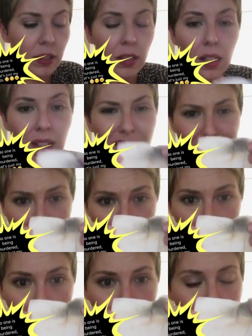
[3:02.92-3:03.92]
And
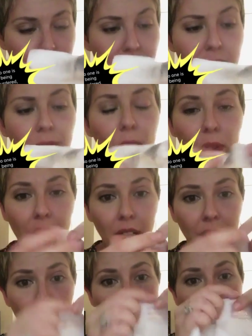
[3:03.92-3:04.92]
this is
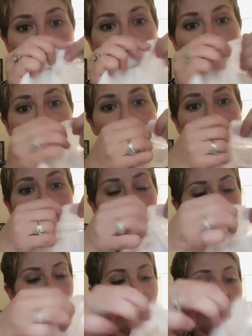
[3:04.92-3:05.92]
folded in four, like